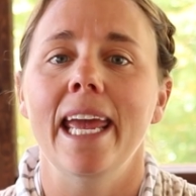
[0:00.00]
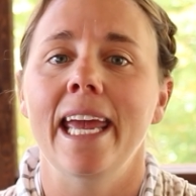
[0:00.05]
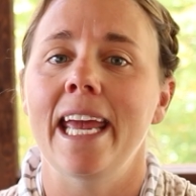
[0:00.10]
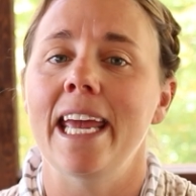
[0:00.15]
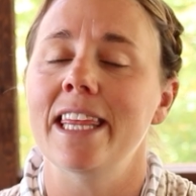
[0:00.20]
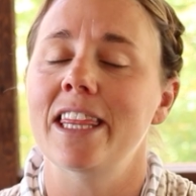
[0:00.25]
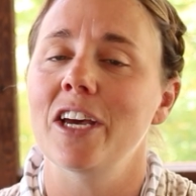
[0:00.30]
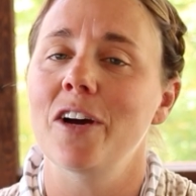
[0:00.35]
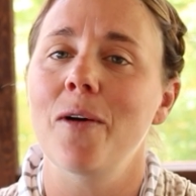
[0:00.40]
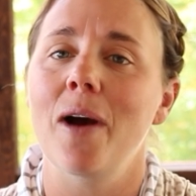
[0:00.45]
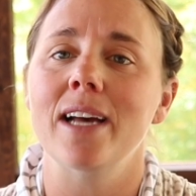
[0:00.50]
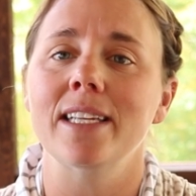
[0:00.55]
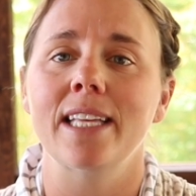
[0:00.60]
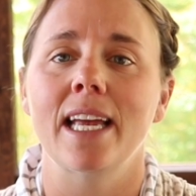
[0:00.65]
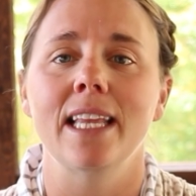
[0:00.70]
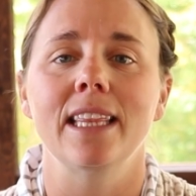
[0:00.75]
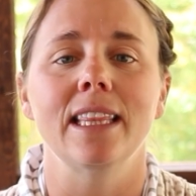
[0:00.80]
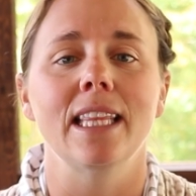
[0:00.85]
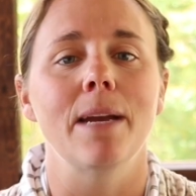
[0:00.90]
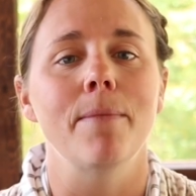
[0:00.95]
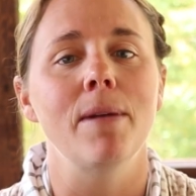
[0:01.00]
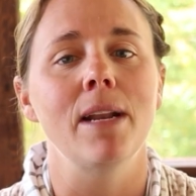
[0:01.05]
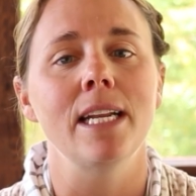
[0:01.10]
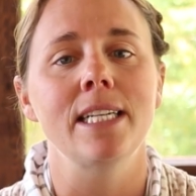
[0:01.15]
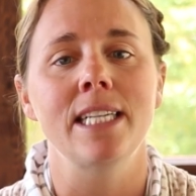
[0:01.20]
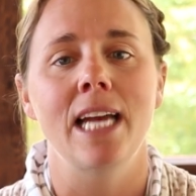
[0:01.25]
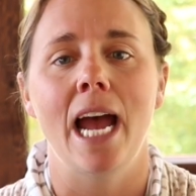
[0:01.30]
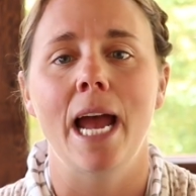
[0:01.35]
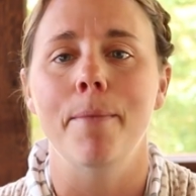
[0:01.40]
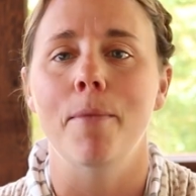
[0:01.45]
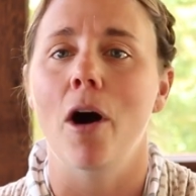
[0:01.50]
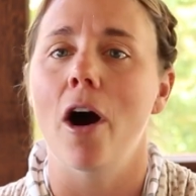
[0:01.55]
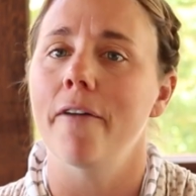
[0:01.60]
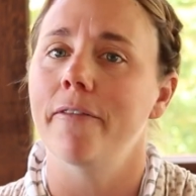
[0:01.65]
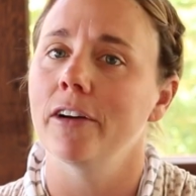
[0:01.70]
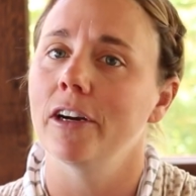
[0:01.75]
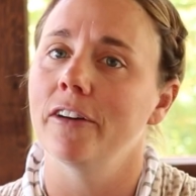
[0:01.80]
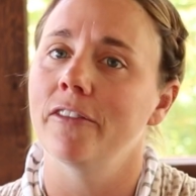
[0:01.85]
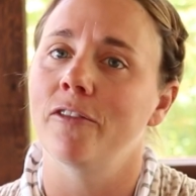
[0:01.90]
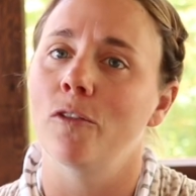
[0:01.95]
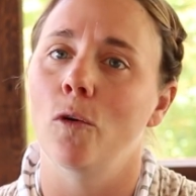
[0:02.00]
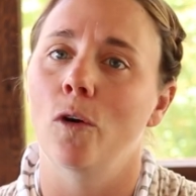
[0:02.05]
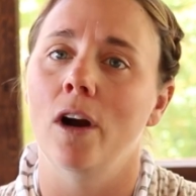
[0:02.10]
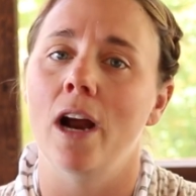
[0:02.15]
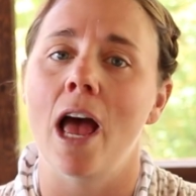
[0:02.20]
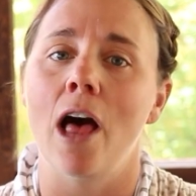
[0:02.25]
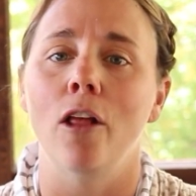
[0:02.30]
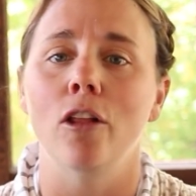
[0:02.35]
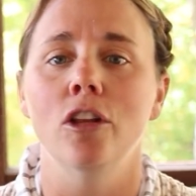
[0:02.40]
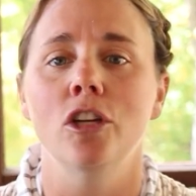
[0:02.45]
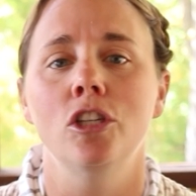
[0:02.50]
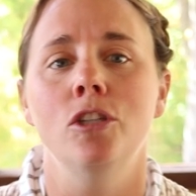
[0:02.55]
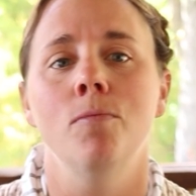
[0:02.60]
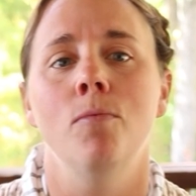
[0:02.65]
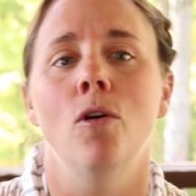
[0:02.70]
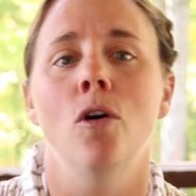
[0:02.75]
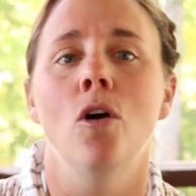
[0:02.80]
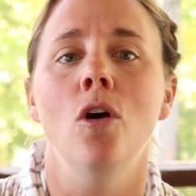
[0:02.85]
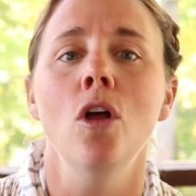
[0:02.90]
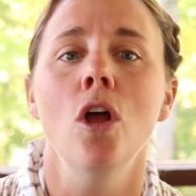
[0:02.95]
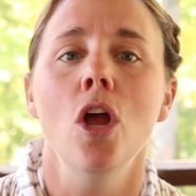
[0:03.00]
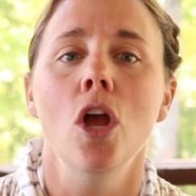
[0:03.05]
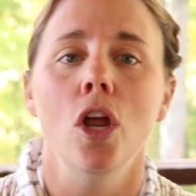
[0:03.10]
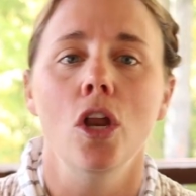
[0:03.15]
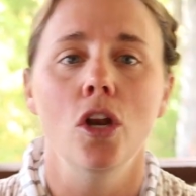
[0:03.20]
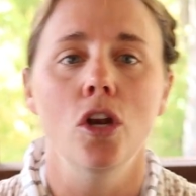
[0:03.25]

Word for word: Ethos has a limited time offer for eligible